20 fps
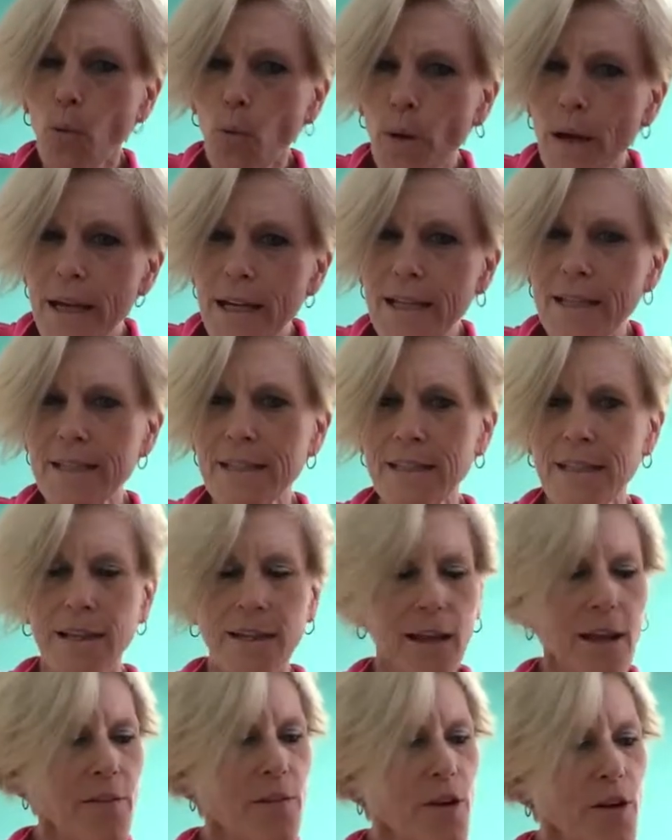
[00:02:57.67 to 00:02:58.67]
weakens
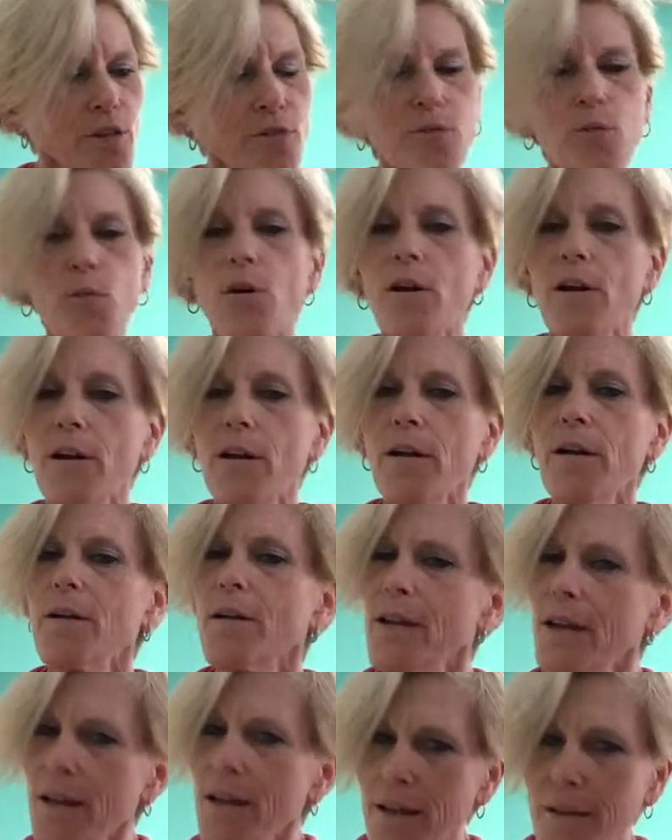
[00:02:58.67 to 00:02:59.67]
it, and therefore
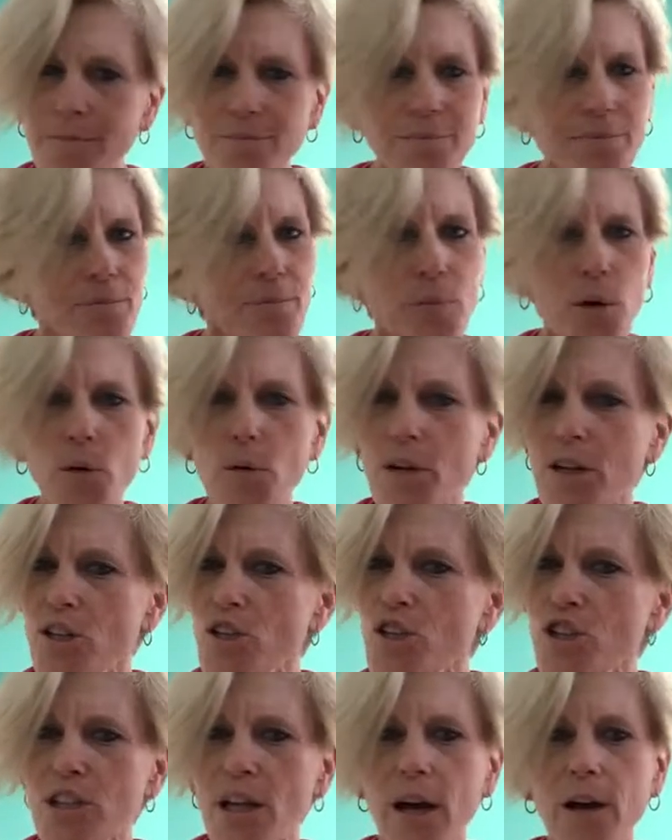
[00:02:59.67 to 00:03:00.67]

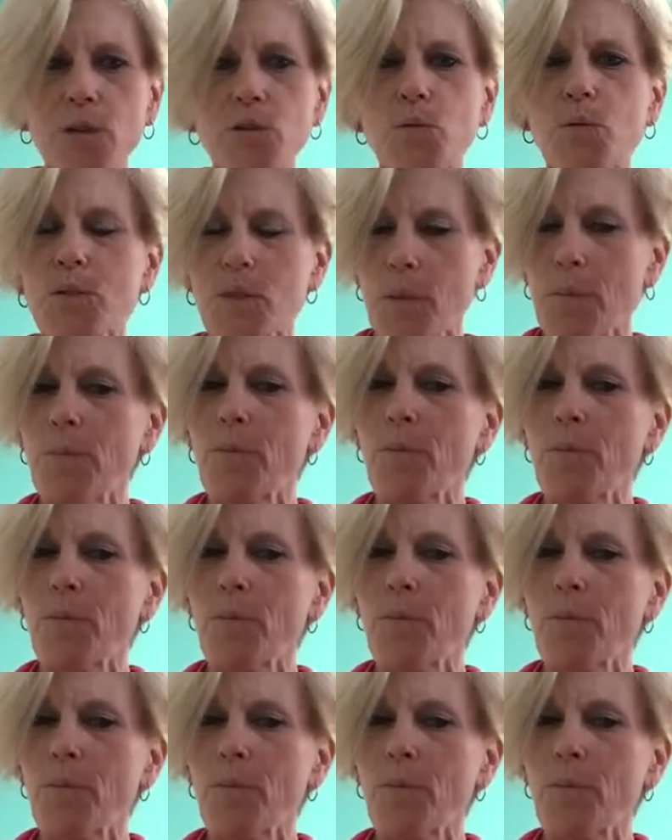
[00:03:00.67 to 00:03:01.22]
broken shells was a